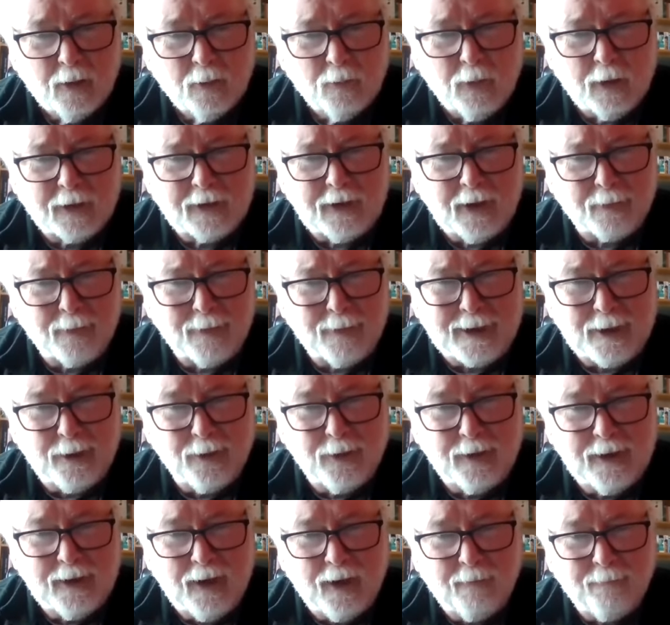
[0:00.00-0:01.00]
What did we
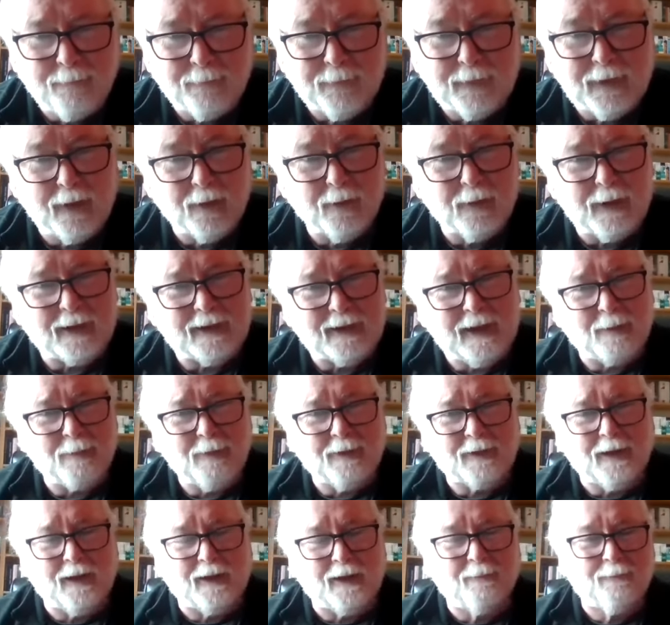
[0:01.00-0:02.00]
do there? You know, that type
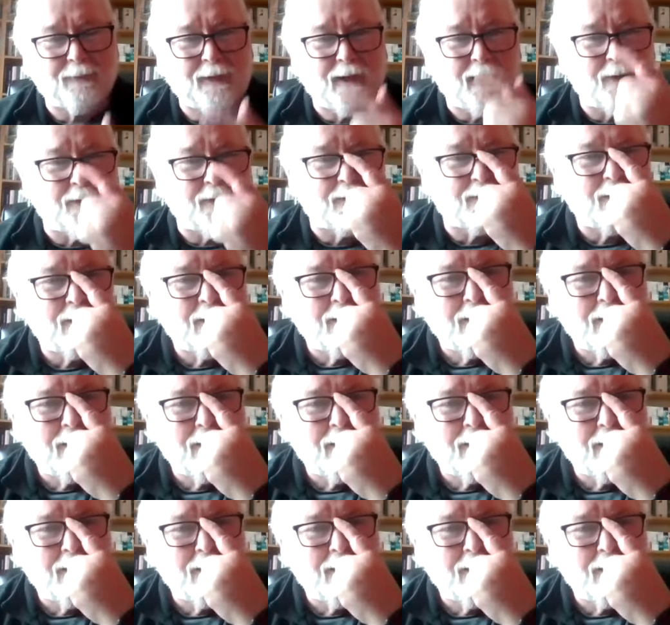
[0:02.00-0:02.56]
of thing. You